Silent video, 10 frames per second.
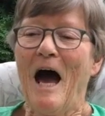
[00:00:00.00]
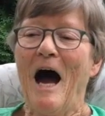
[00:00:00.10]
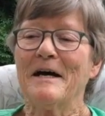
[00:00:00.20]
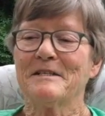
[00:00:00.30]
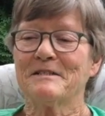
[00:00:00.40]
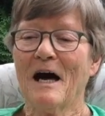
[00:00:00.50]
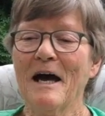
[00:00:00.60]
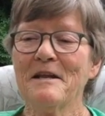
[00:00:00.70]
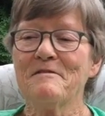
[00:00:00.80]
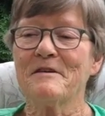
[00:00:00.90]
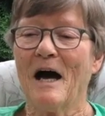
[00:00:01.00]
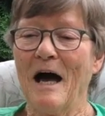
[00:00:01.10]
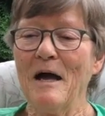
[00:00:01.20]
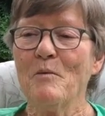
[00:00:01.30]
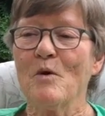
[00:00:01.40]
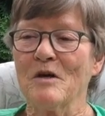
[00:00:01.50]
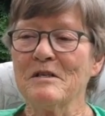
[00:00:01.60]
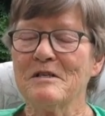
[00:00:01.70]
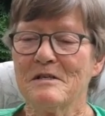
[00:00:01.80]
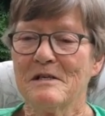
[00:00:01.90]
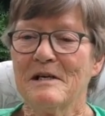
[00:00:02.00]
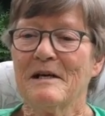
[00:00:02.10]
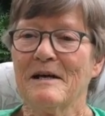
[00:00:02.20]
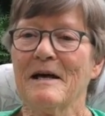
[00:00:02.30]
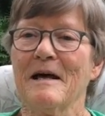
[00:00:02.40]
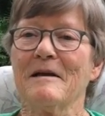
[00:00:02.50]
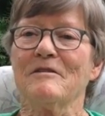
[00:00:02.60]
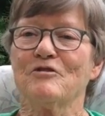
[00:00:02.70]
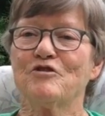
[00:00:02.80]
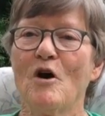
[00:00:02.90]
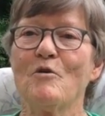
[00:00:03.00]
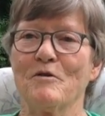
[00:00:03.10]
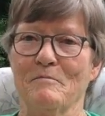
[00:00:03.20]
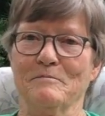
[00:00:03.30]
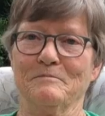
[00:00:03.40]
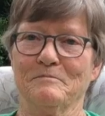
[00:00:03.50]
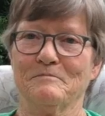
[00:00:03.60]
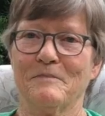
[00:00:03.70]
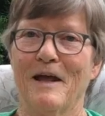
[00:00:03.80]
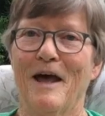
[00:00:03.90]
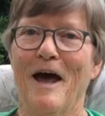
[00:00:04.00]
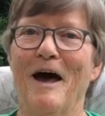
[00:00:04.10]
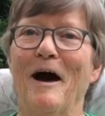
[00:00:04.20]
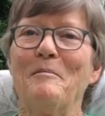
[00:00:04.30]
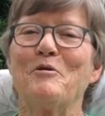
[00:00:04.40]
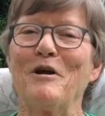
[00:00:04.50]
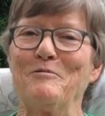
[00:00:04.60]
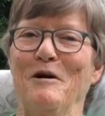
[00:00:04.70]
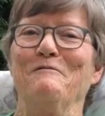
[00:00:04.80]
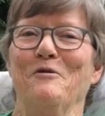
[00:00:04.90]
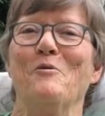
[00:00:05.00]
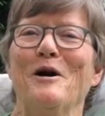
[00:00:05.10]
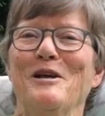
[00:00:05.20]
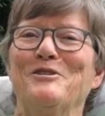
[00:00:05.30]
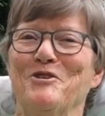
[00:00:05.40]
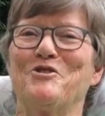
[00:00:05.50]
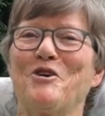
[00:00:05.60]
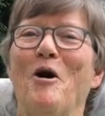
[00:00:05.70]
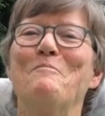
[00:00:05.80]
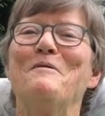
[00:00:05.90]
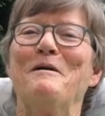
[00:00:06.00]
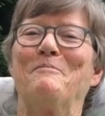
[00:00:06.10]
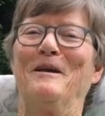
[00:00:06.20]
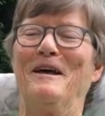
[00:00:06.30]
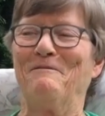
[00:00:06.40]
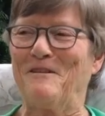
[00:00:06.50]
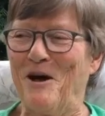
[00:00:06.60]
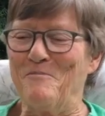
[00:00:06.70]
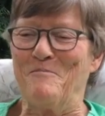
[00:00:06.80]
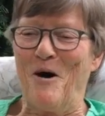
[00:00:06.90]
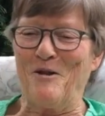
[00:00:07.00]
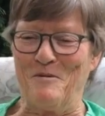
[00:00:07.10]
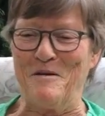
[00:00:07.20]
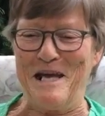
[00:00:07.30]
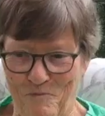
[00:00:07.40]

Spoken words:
I decided that I would show them. I'm a great one for wanting to show people if they bother me.